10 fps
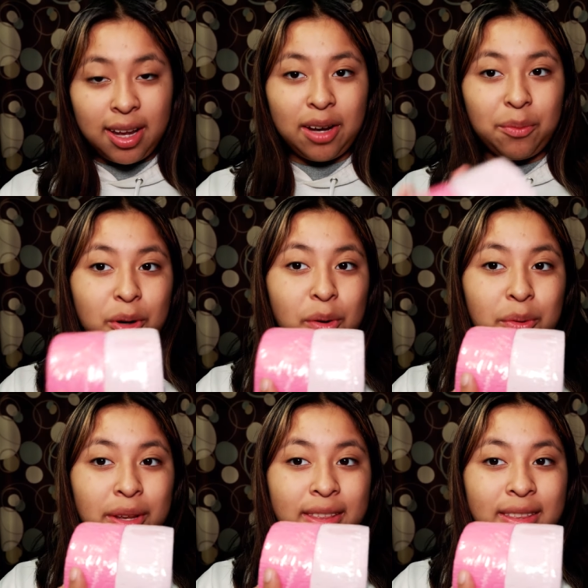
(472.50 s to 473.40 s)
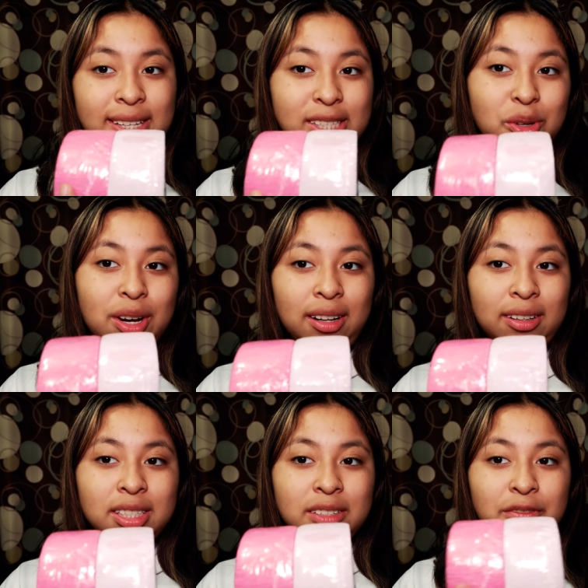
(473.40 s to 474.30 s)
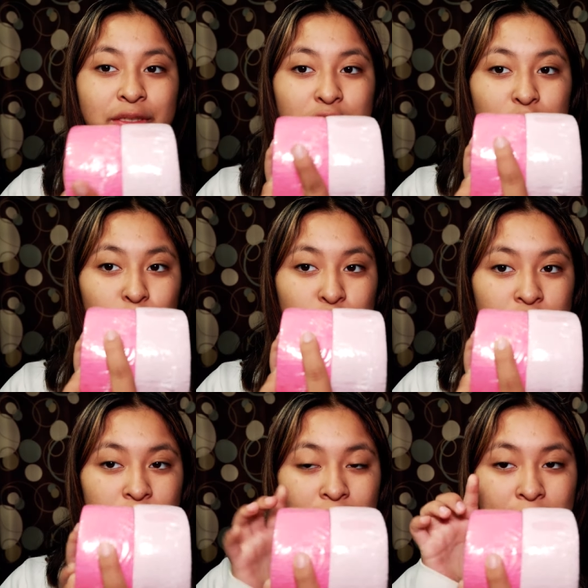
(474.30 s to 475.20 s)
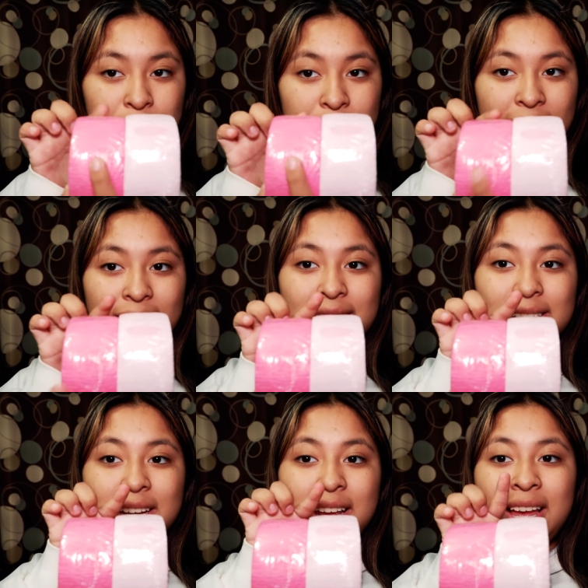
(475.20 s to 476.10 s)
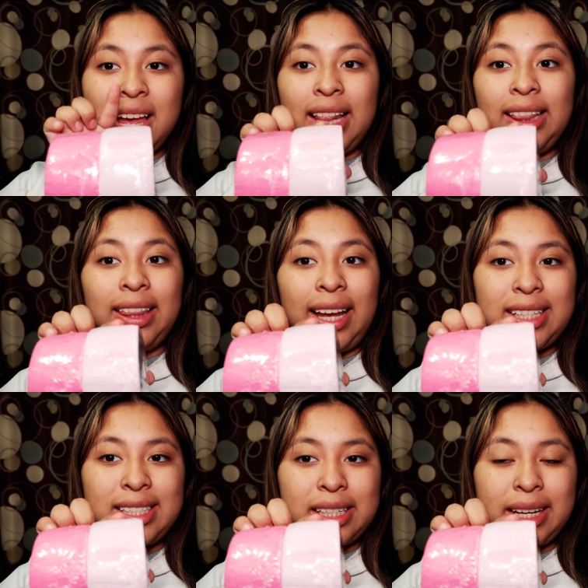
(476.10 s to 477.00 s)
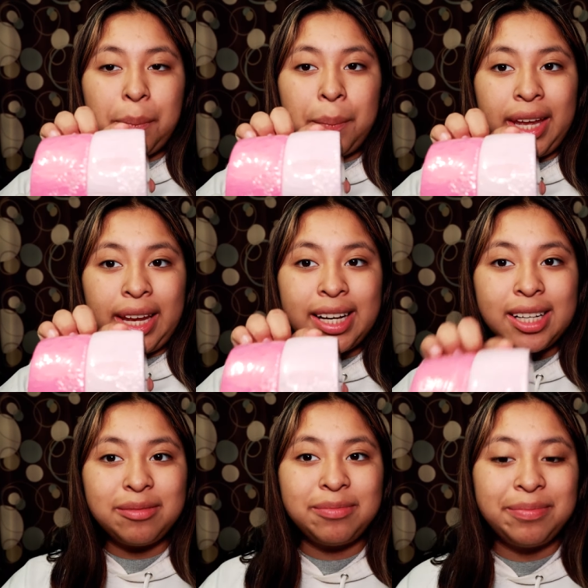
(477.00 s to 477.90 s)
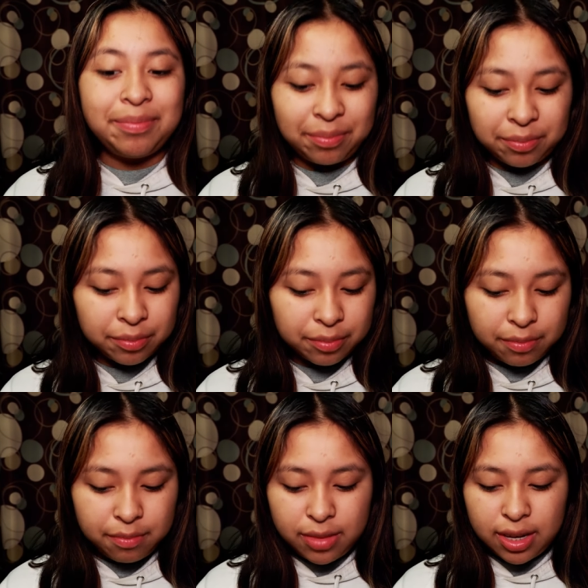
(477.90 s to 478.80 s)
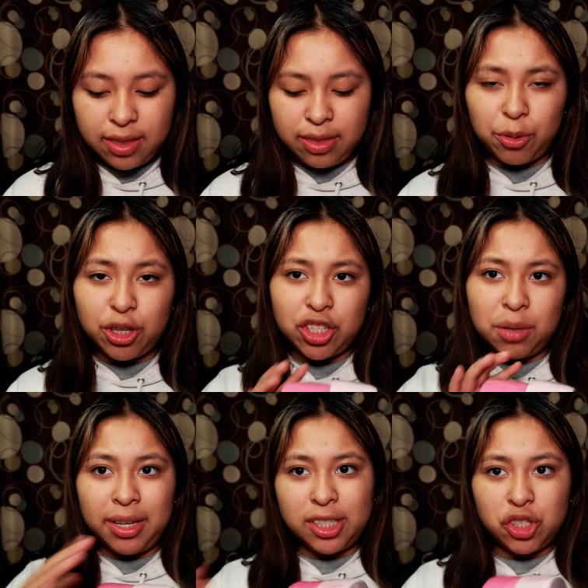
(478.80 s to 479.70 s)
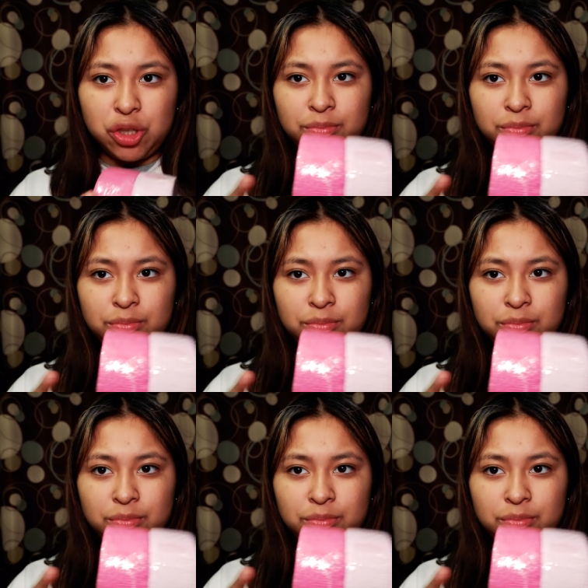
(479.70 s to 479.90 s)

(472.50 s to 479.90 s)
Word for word: And we're going with these two colors, fuchsia and lights pink. And we're just going to make,